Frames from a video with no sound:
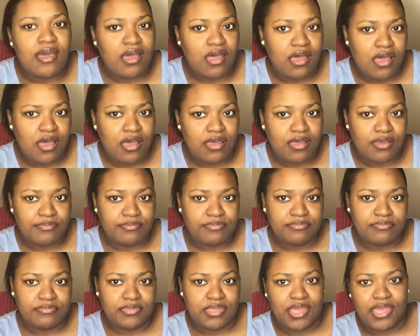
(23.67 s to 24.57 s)

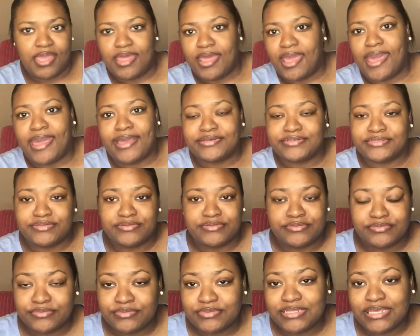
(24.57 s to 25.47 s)
And I
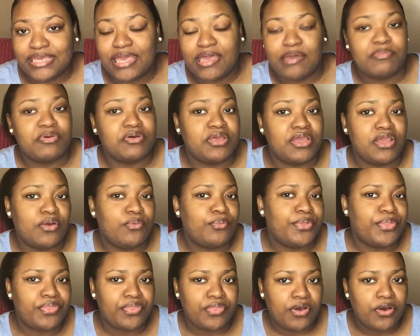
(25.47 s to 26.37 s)
actually came on here
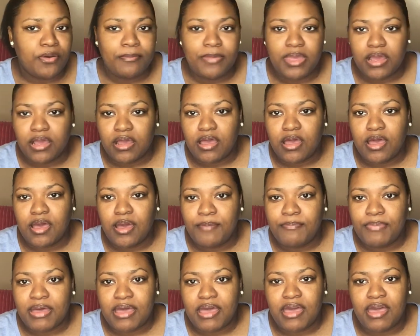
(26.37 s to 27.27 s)
with no
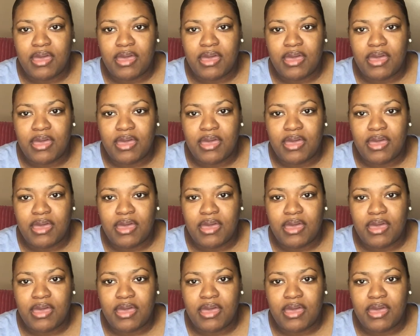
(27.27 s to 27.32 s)
makeup.